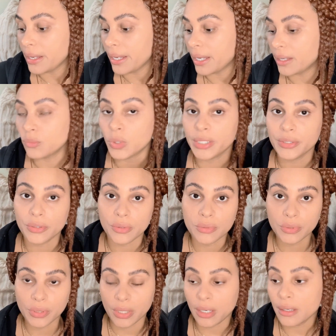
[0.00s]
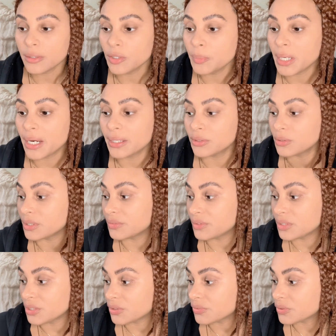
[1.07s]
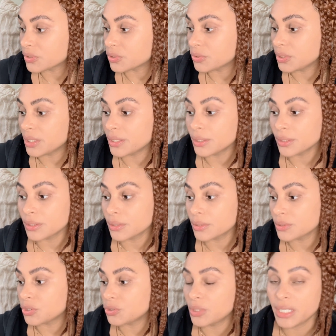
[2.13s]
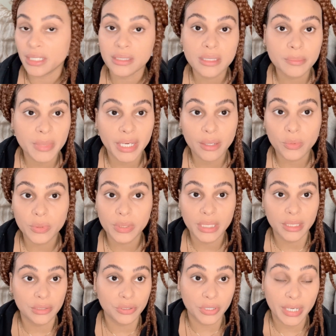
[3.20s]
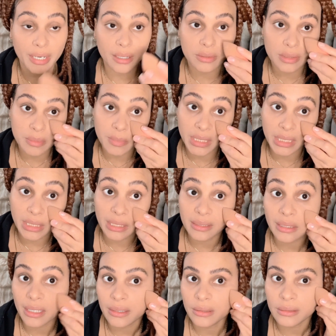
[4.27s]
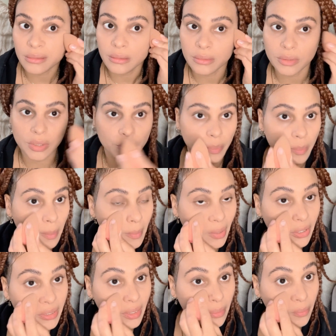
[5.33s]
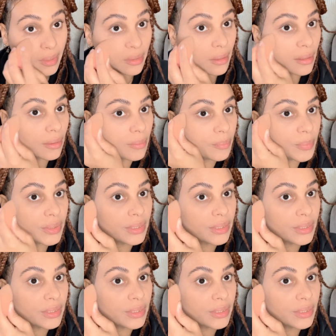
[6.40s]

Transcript: And while you're owner occupied, you live in there for 2 years, you gain some equity in your house, meaning that the market went up.